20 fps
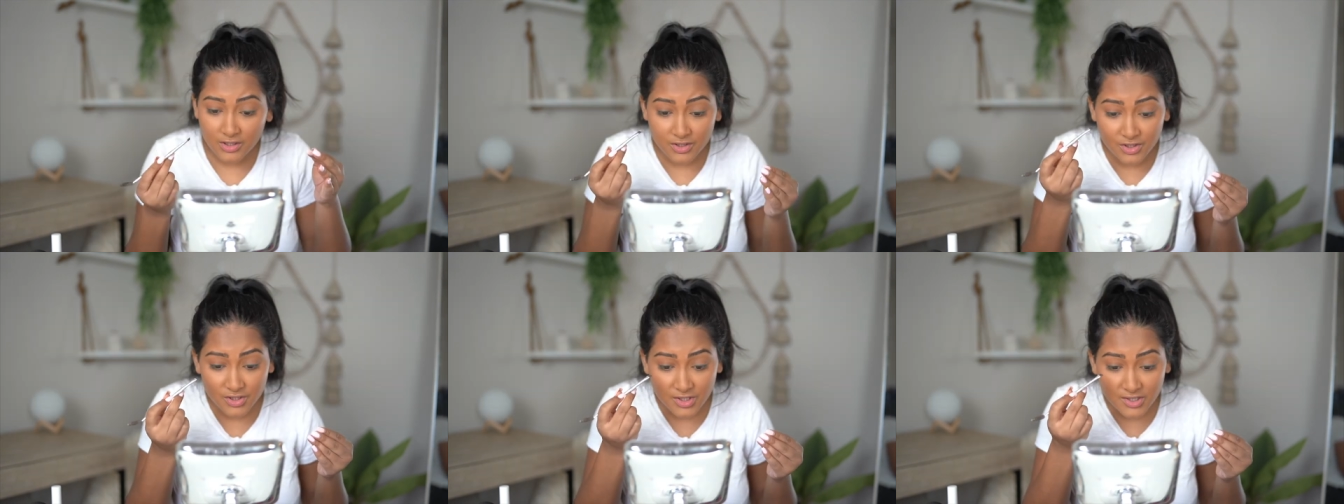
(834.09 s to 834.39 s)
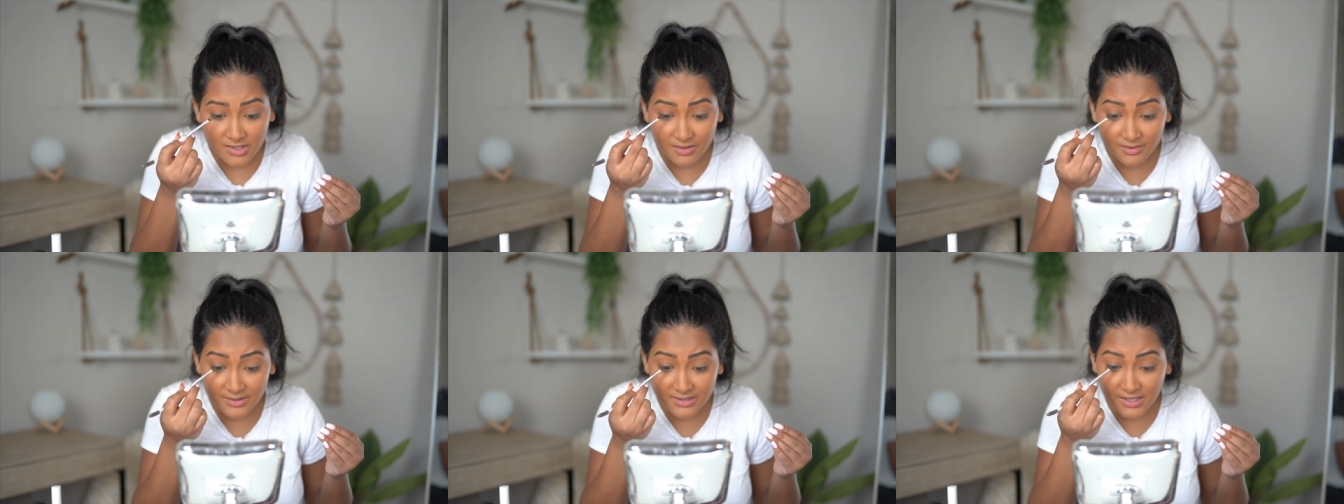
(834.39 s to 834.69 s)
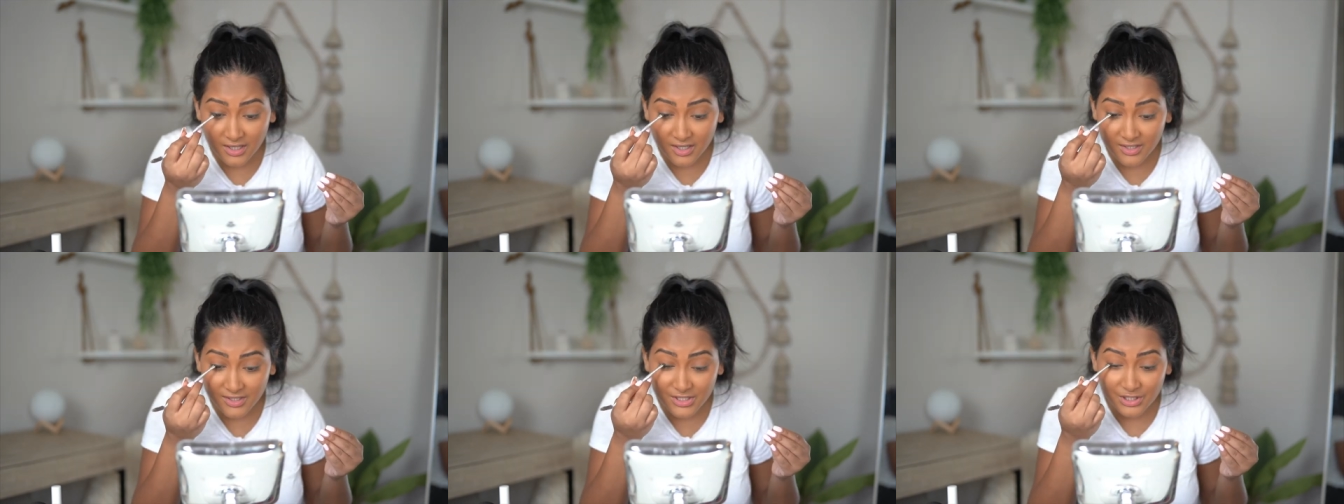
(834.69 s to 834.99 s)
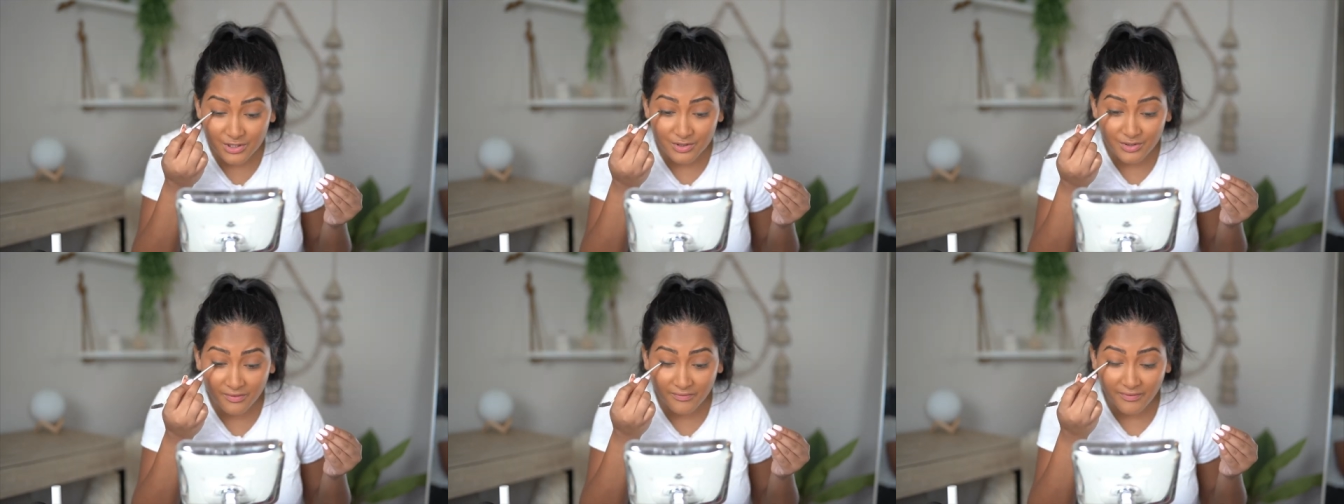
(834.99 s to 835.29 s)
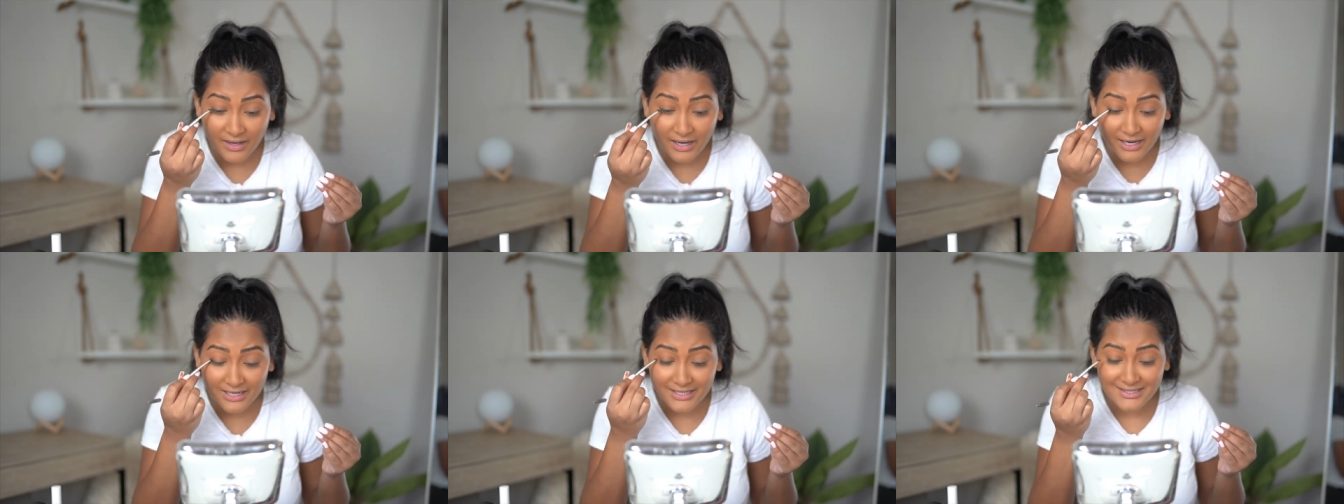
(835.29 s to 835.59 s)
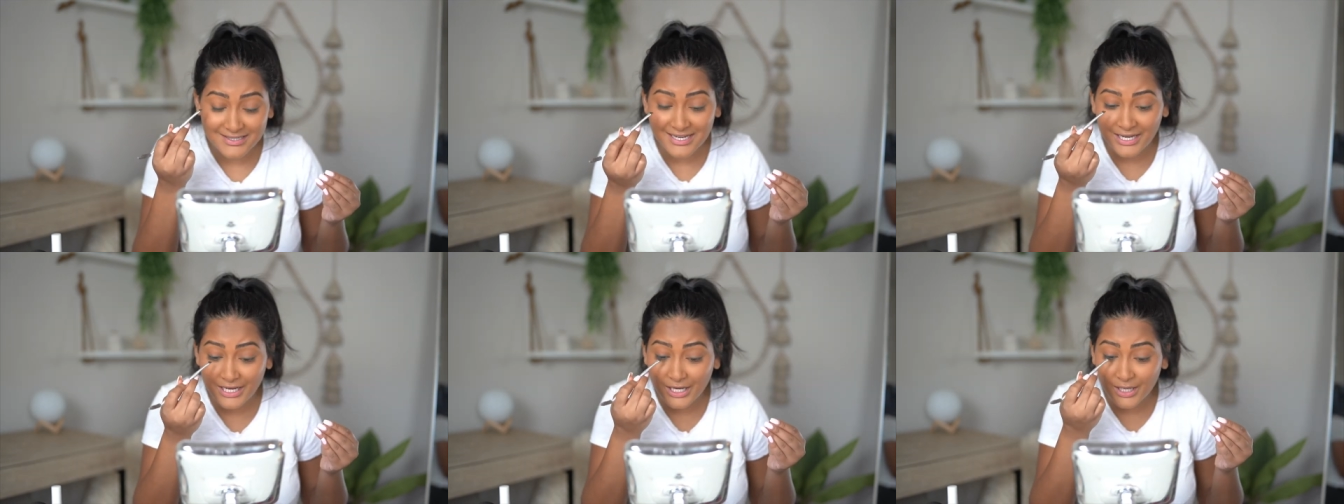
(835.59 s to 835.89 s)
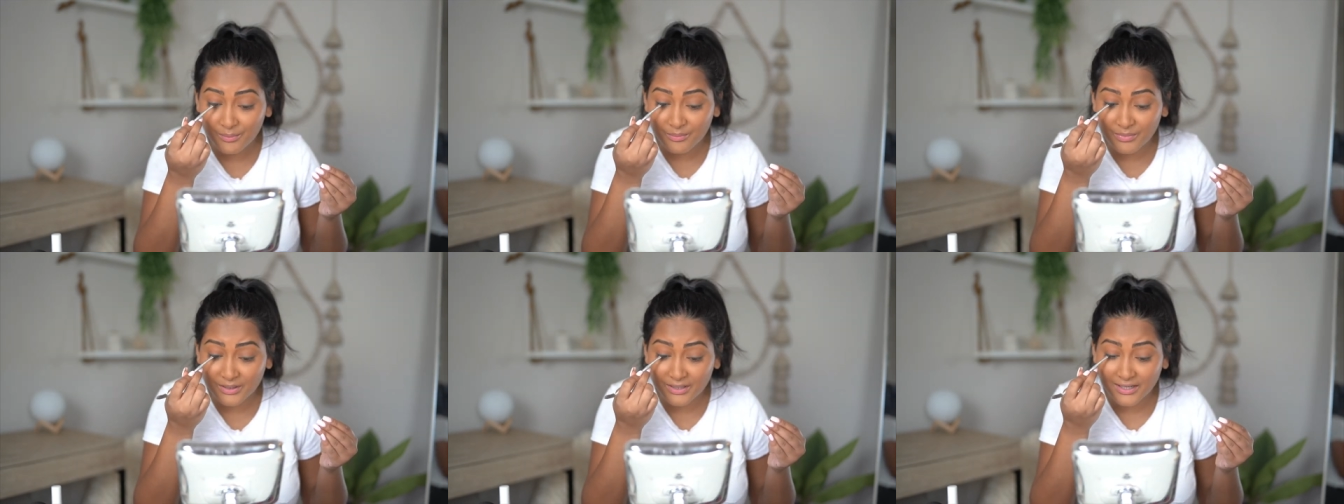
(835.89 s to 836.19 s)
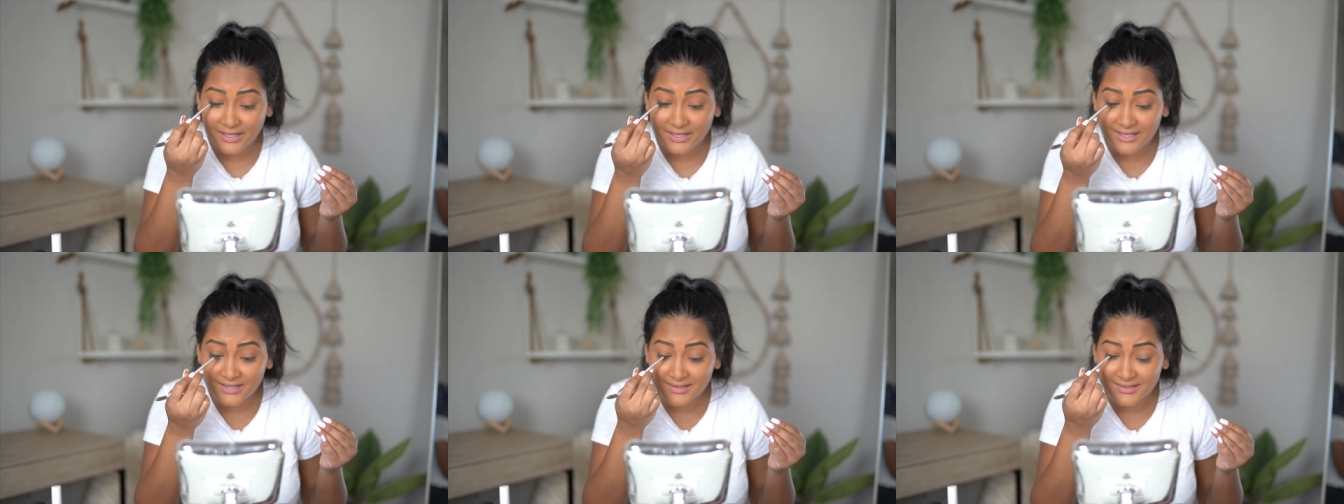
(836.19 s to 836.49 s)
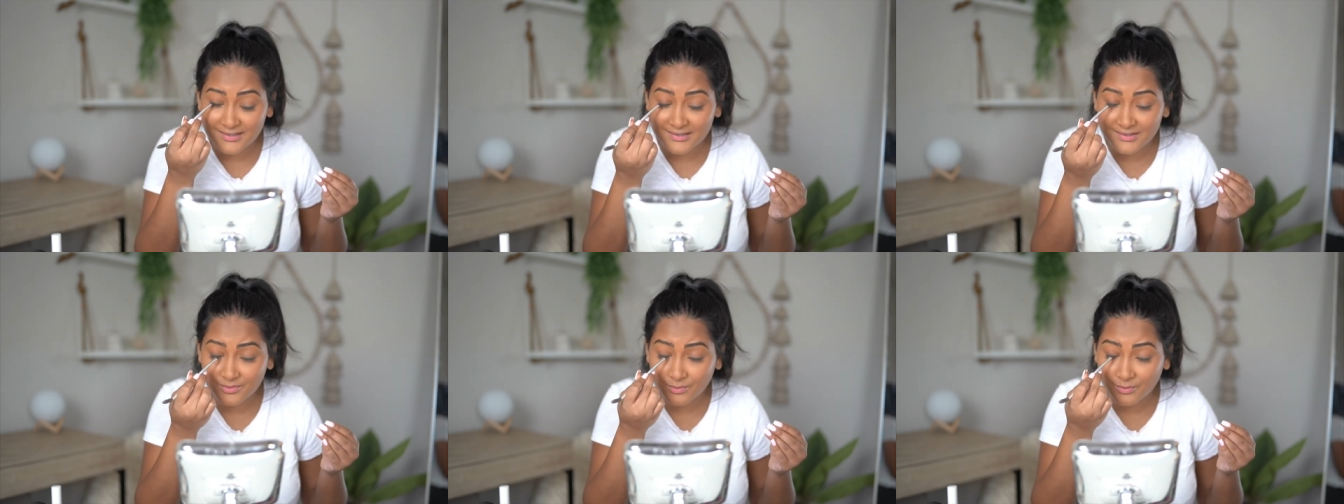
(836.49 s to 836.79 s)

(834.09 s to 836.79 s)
just so it's not too defined, because